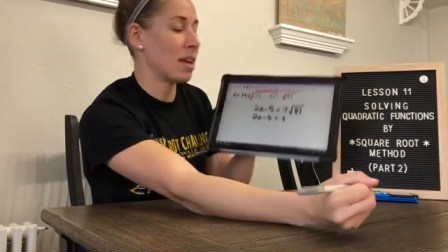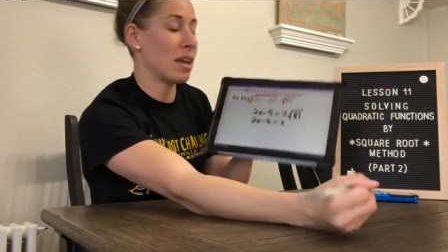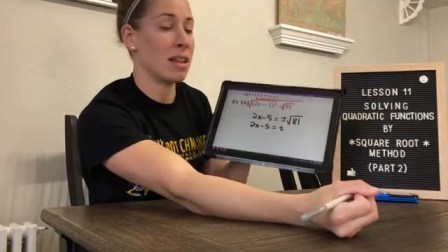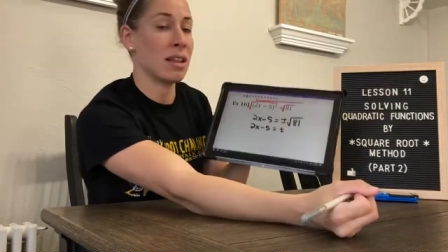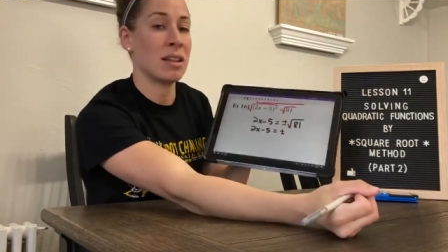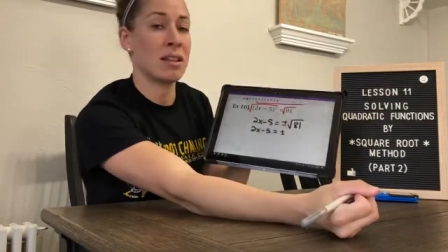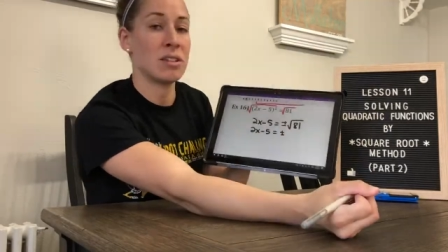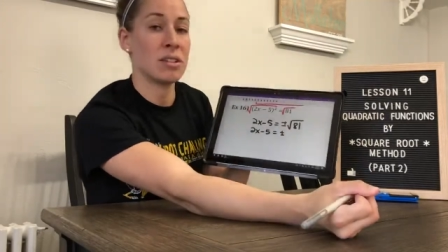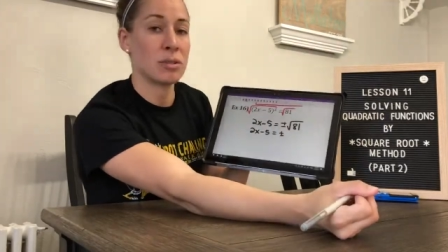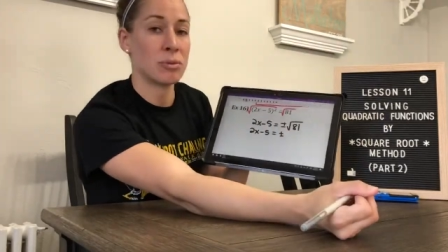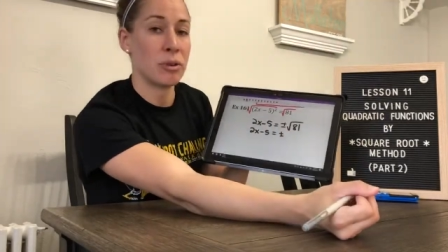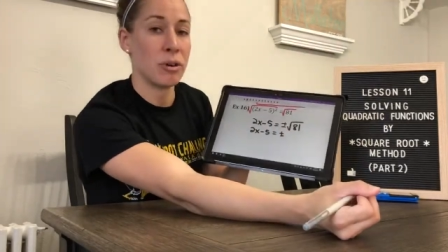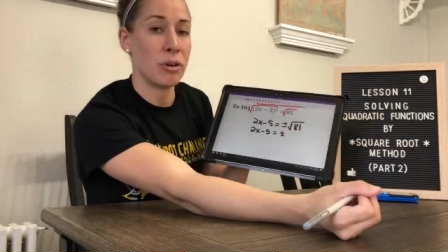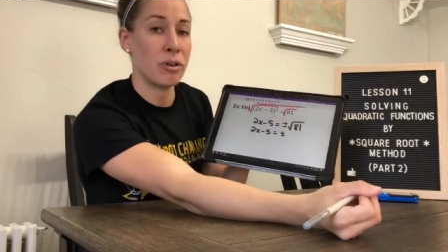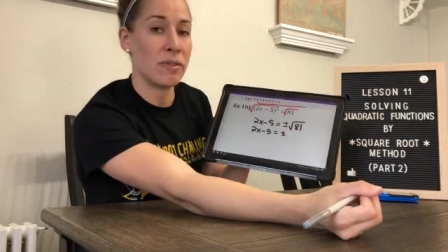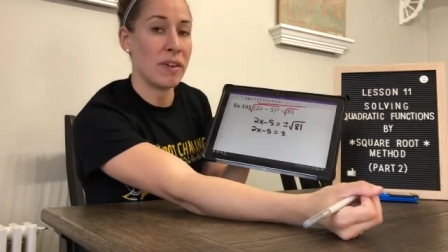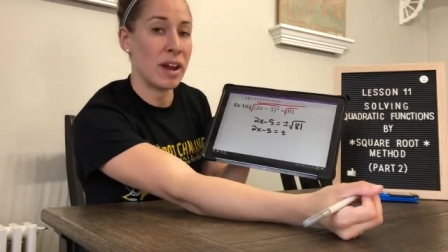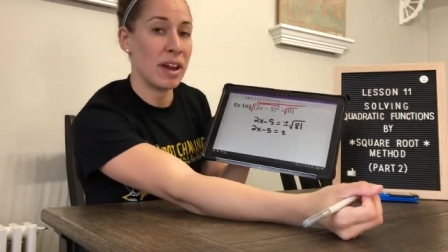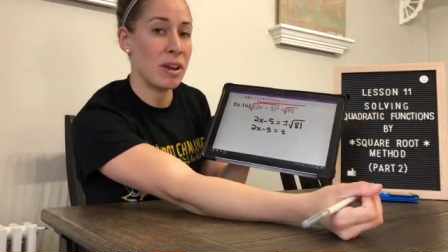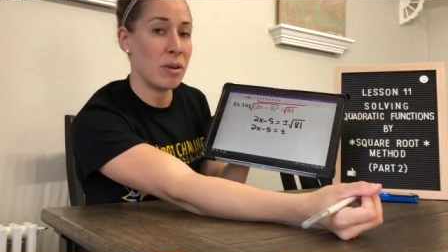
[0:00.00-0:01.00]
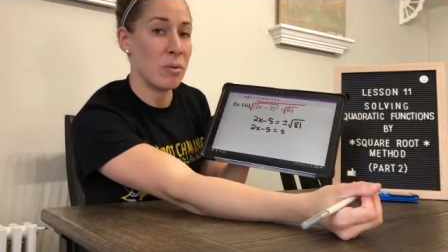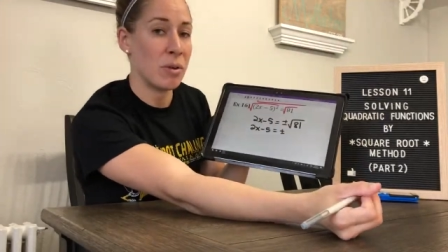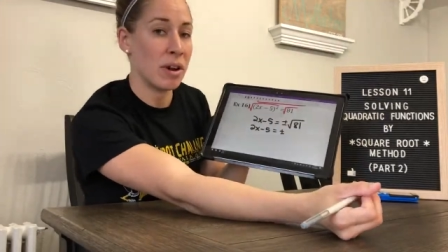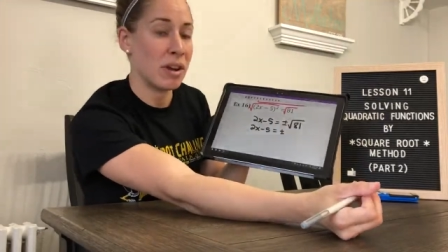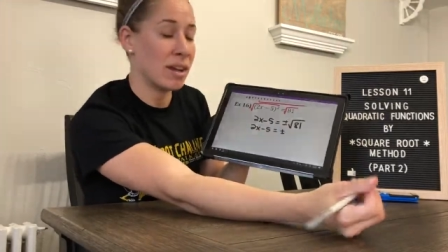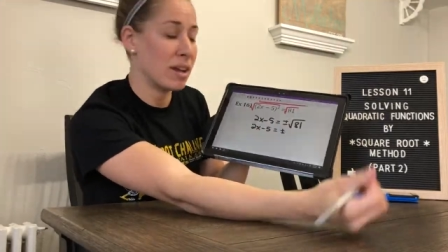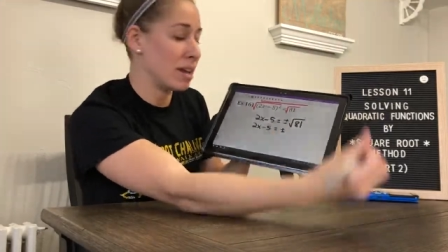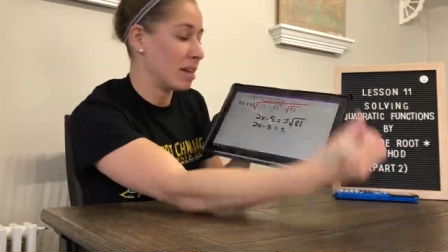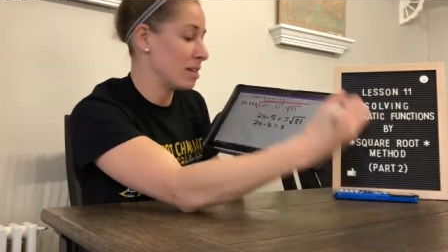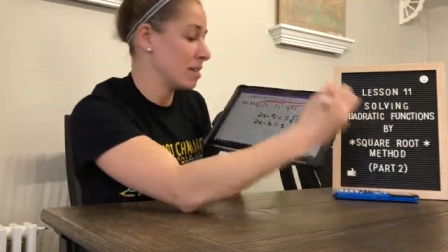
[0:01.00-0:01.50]
and then the square root of 81
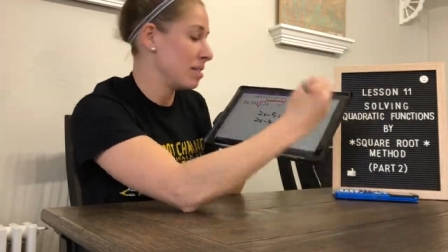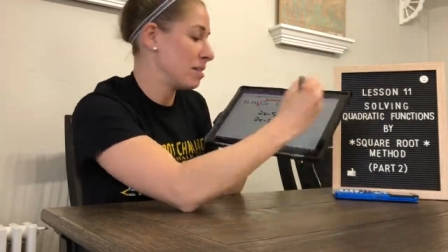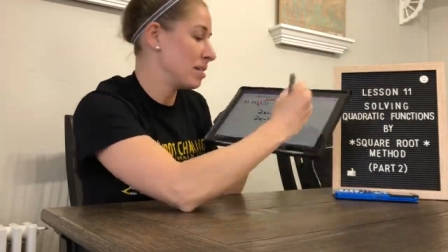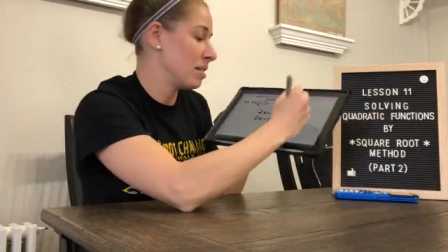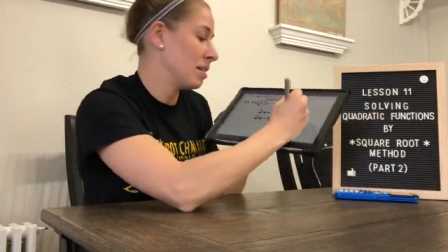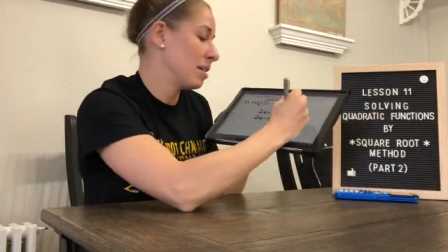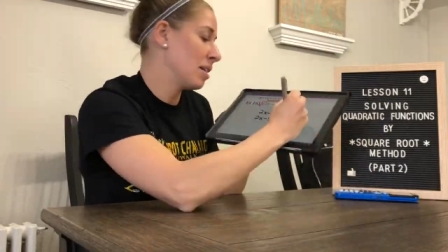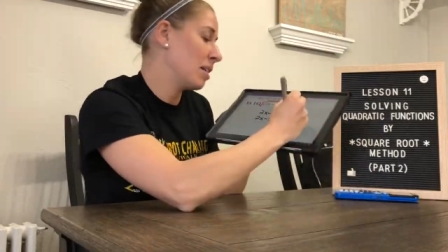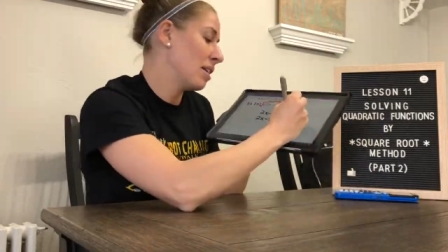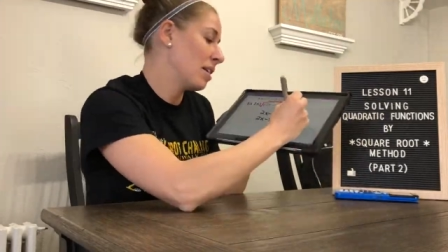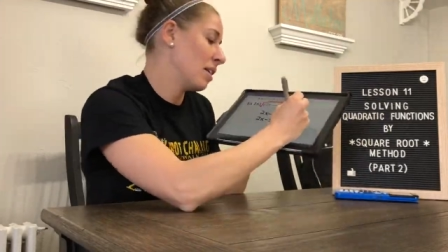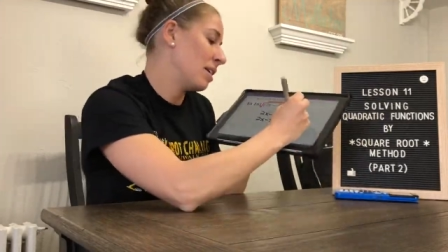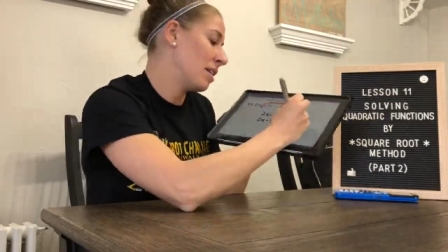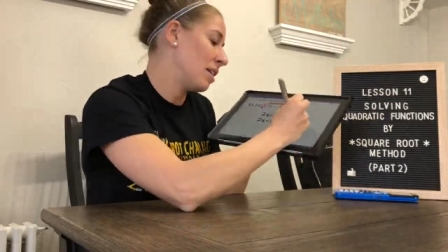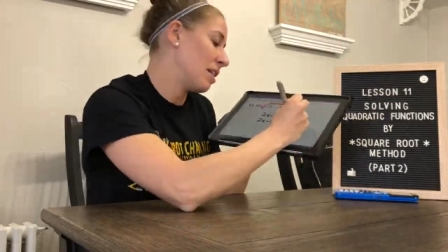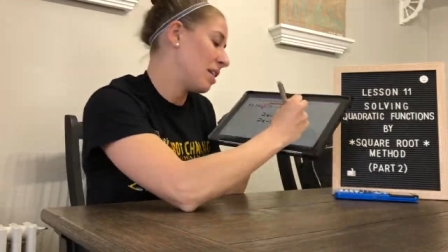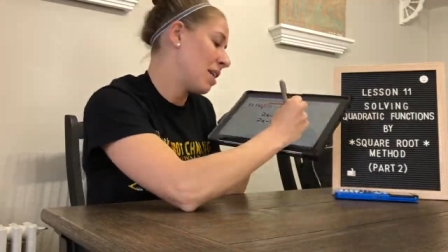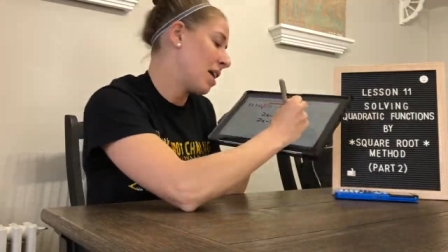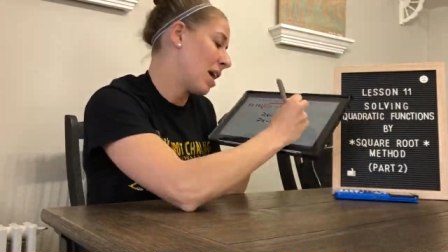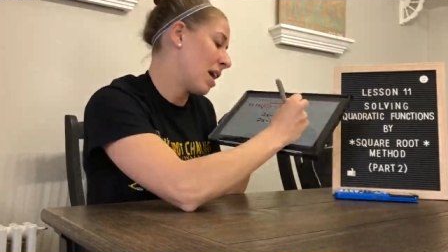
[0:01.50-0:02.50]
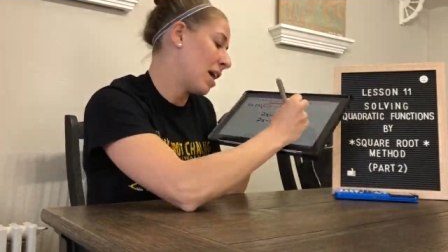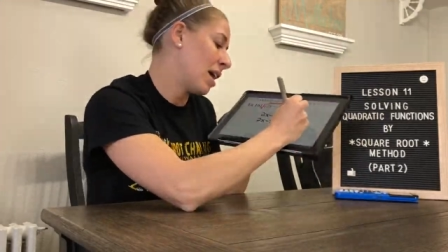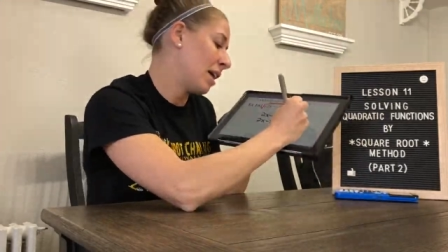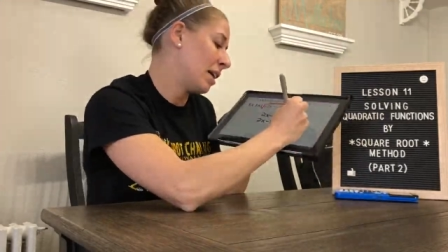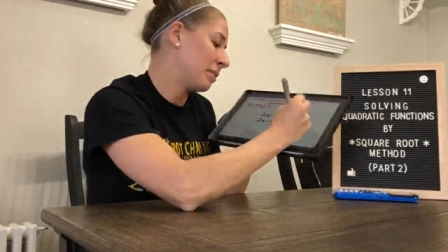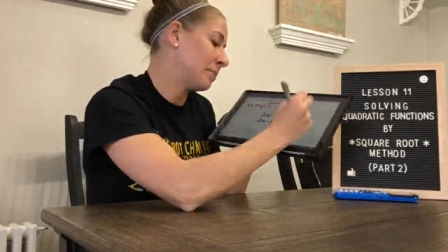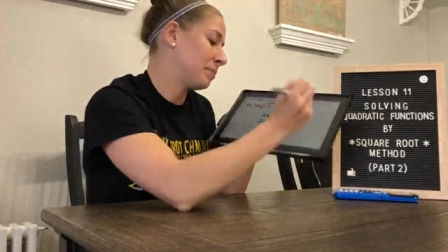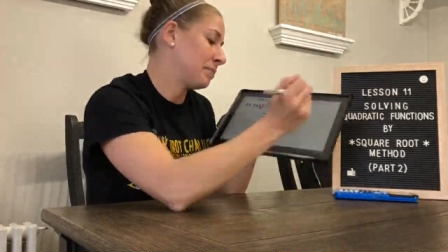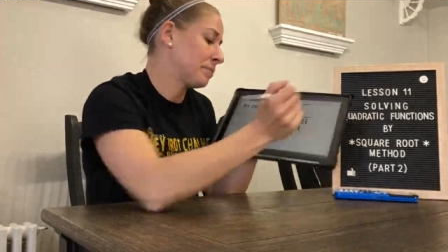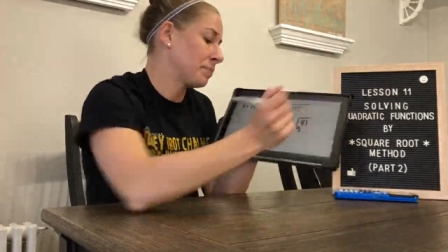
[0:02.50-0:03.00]
is
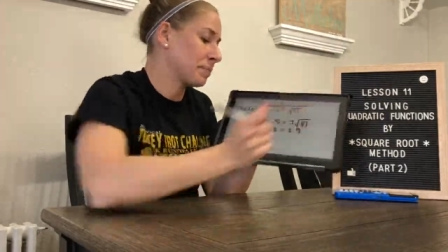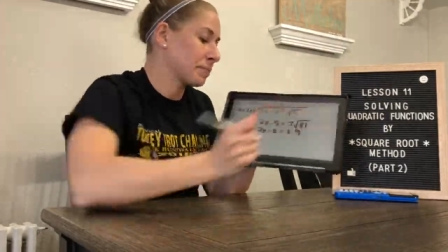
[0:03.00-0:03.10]
9.